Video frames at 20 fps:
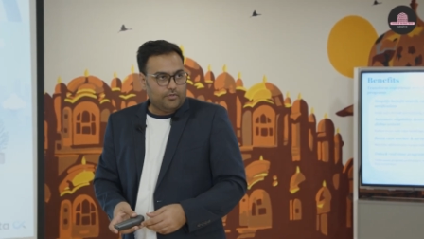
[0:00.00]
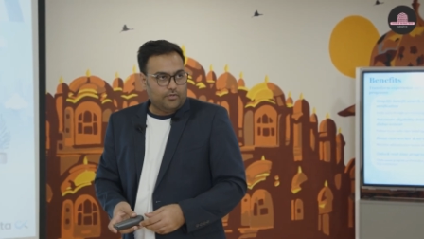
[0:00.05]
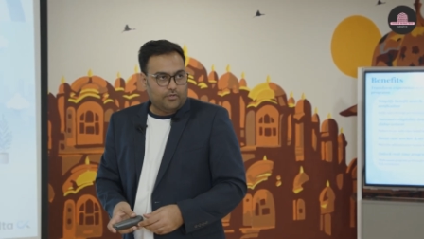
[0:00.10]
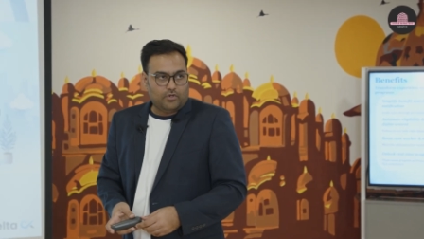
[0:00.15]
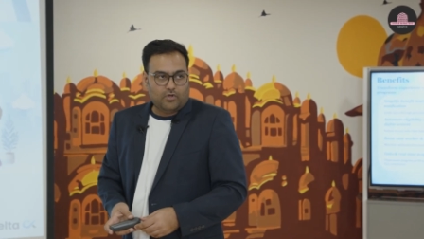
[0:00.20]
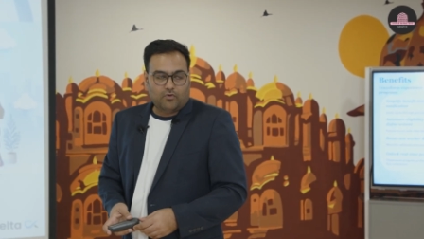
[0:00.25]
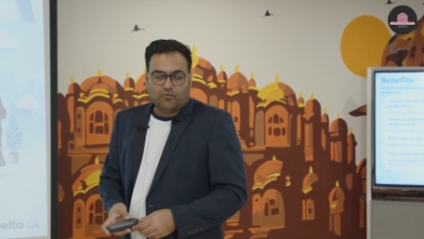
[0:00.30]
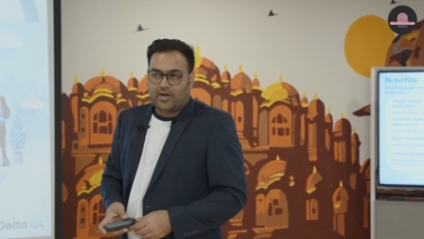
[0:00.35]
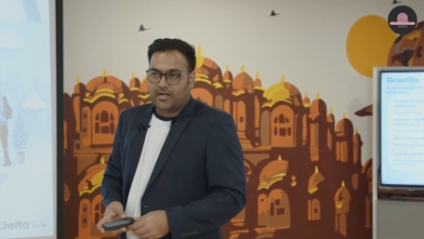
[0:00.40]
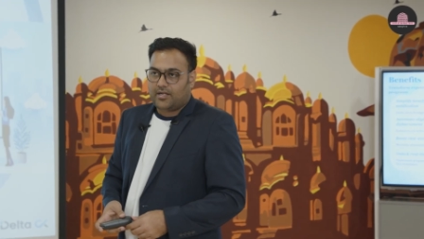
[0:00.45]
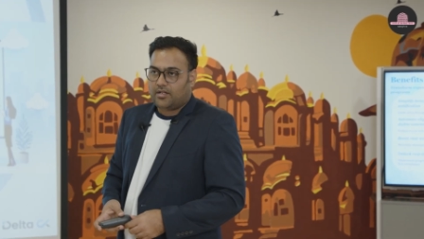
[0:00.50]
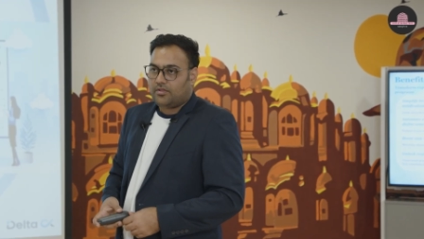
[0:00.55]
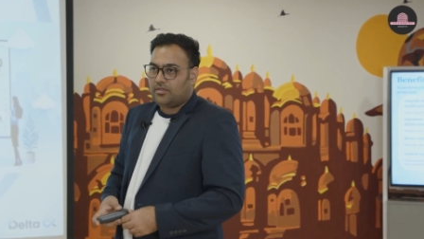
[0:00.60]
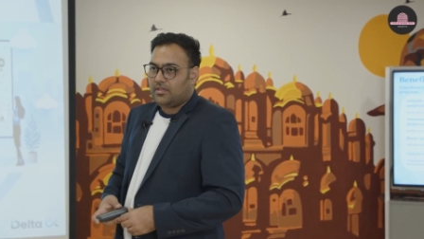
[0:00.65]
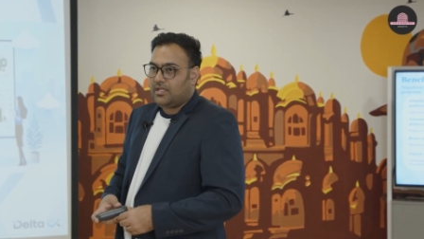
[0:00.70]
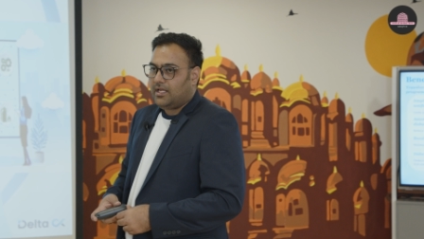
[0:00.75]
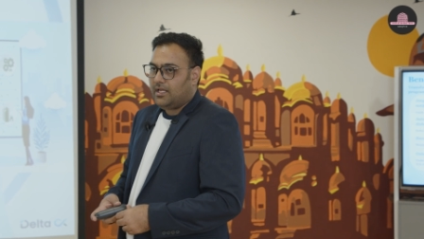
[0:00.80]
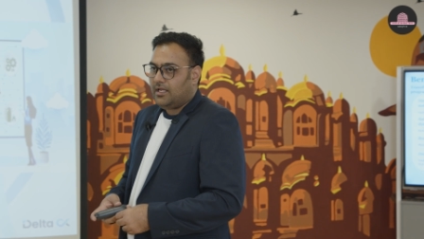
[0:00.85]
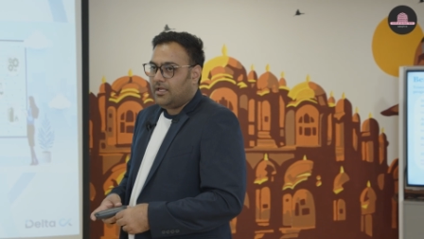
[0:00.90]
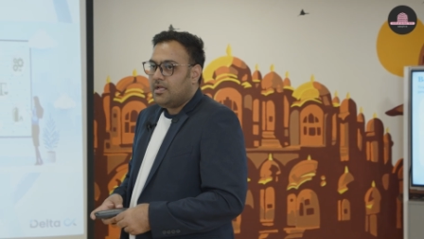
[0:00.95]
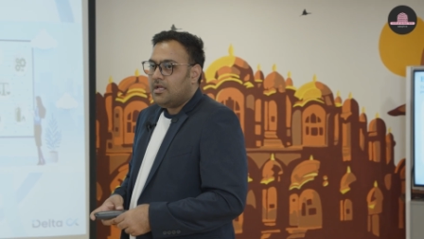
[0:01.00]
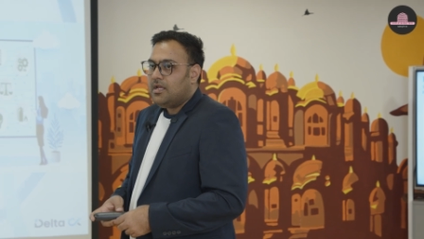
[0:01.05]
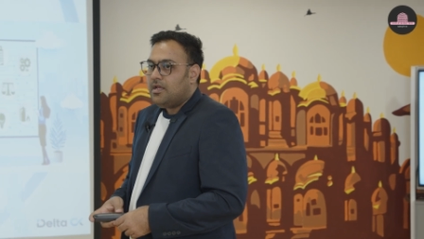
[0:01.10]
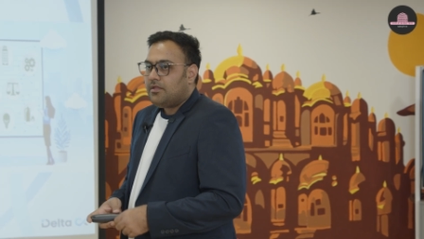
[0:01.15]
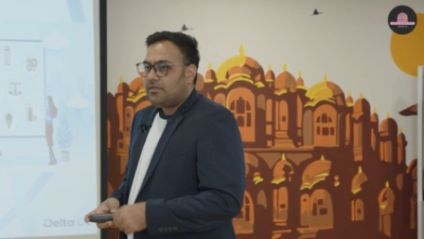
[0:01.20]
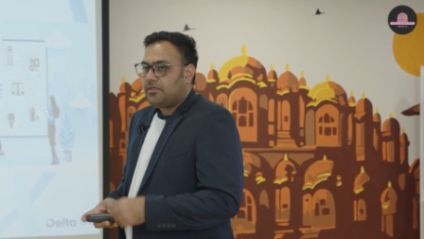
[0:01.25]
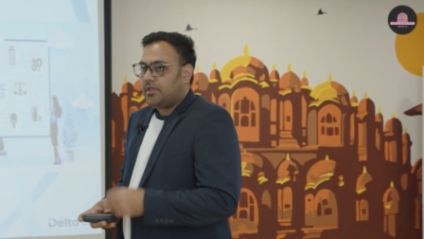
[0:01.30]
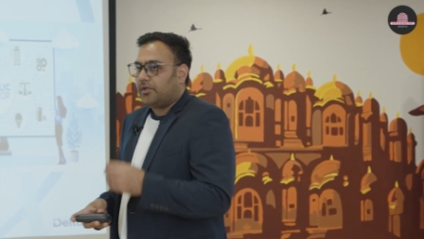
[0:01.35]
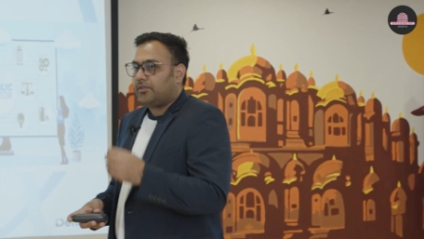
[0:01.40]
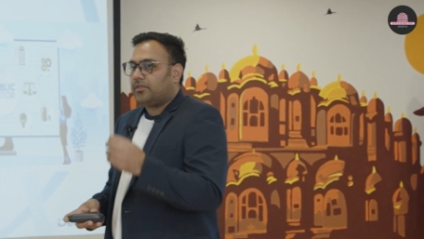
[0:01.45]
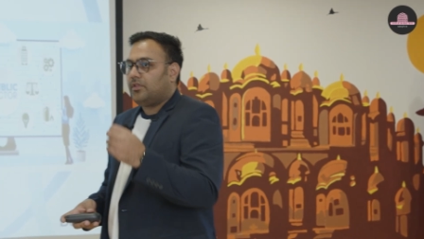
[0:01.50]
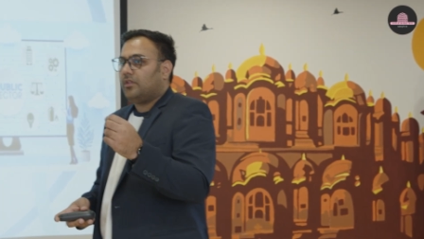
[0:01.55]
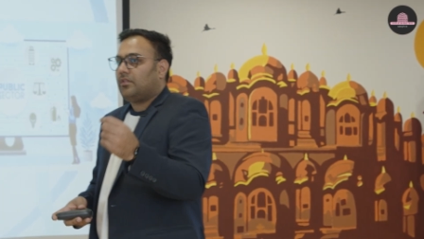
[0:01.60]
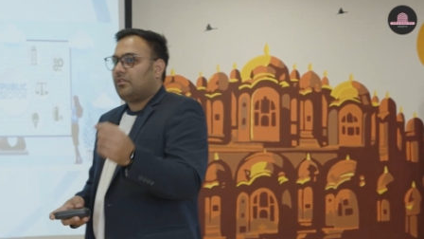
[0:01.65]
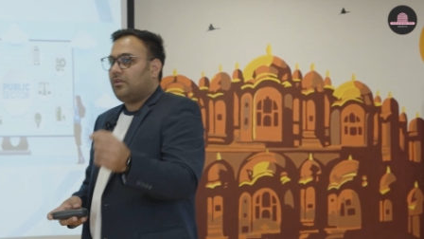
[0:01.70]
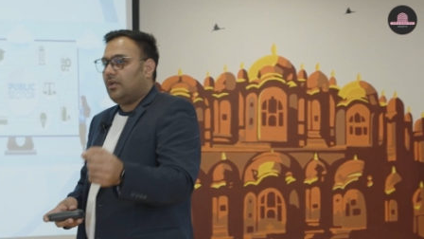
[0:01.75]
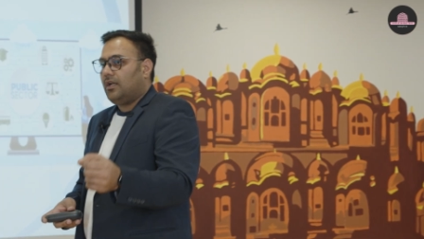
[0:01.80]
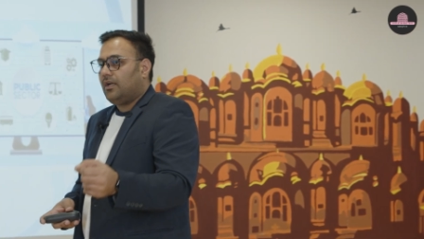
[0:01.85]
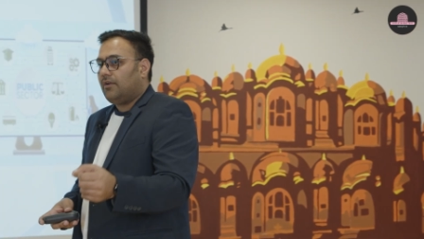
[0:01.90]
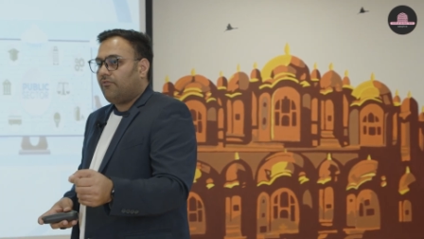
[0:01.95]
What is the
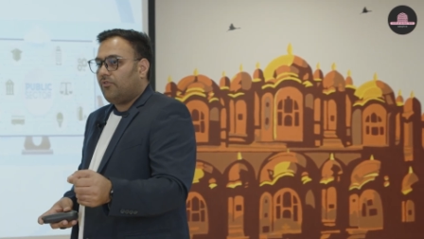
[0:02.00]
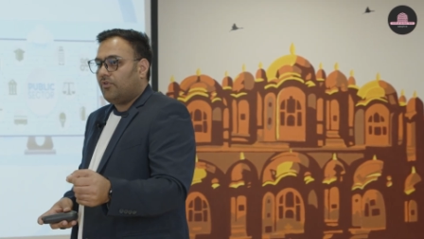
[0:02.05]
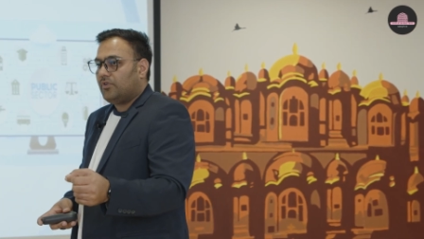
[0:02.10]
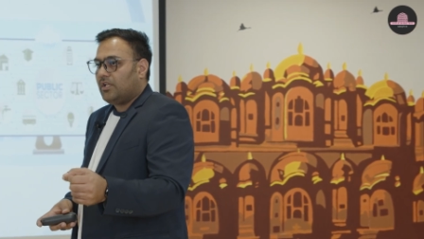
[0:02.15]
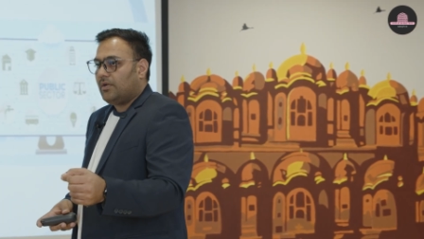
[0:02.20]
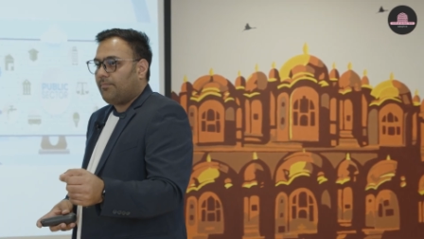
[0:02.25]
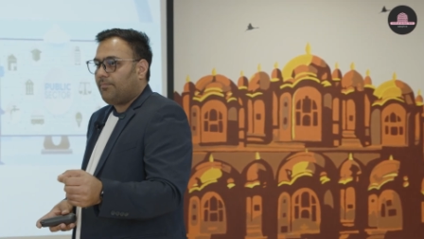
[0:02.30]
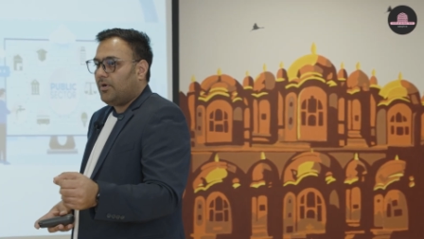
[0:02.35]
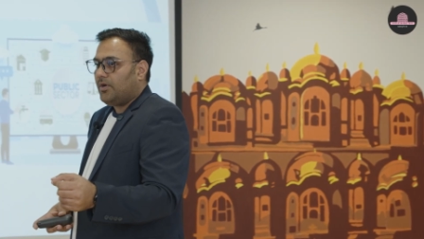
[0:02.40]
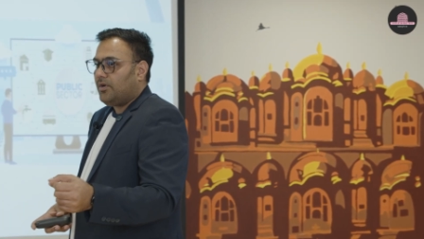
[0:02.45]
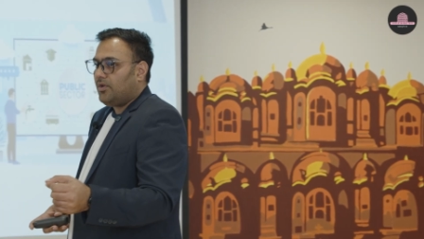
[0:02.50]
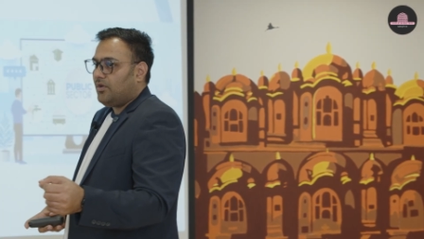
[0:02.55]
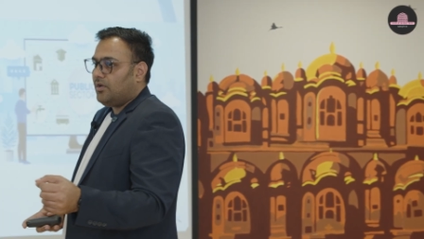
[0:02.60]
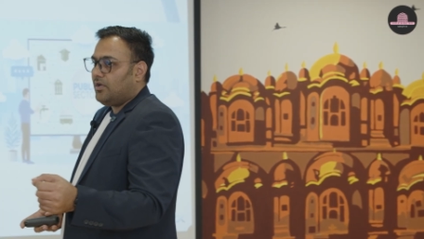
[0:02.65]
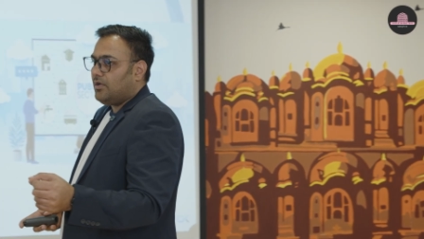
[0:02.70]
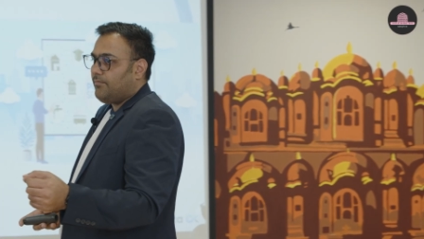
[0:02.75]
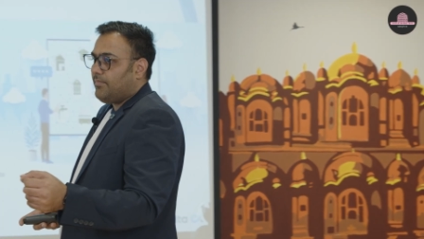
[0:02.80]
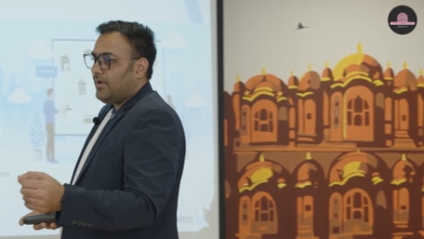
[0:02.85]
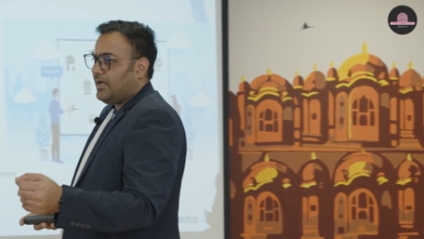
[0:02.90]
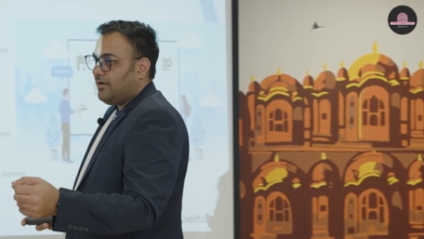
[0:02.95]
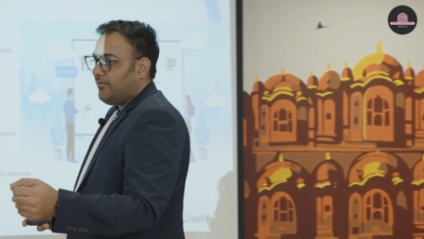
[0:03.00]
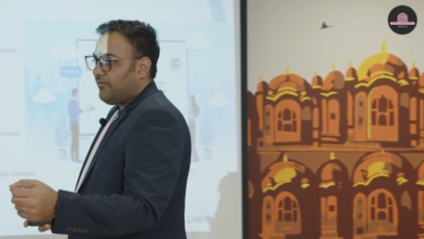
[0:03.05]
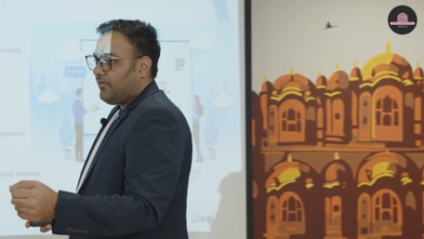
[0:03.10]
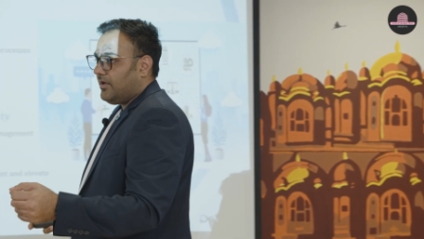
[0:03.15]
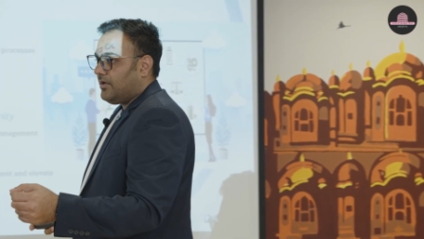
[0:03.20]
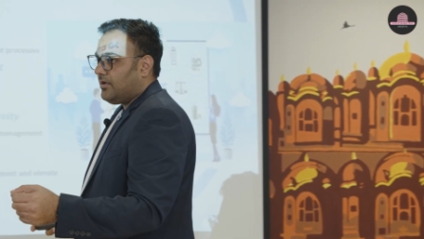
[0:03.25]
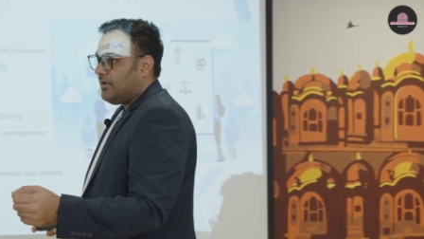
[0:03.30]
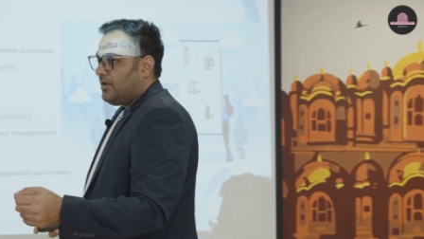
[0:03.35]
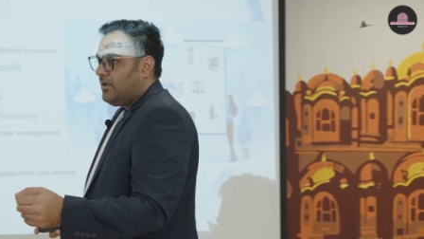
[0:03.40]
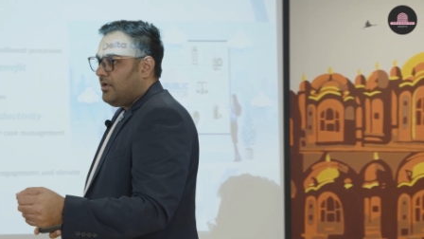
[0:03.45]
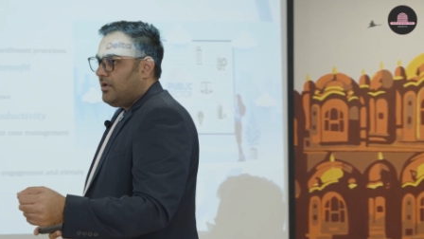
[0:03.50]
success rate for that particular benefit